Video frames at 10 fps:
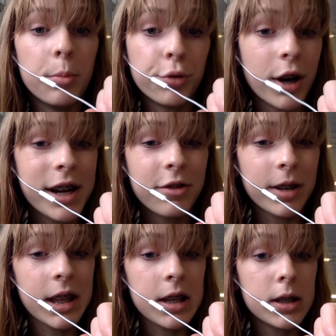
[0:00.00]
Brain
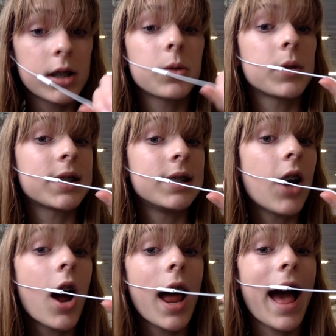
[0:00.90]
really just was
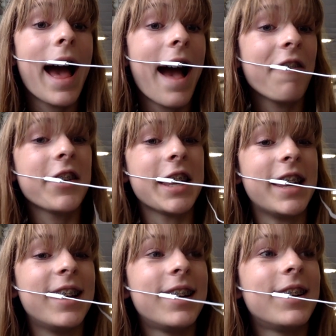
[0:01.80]
not having
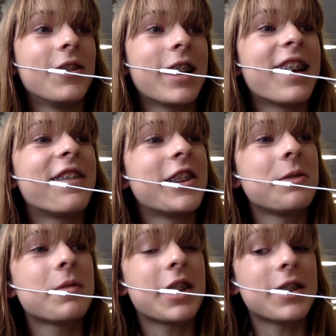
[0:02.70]
it when I
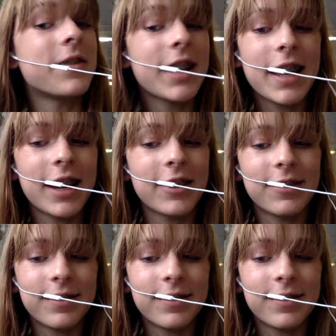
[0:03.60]
filmed this video.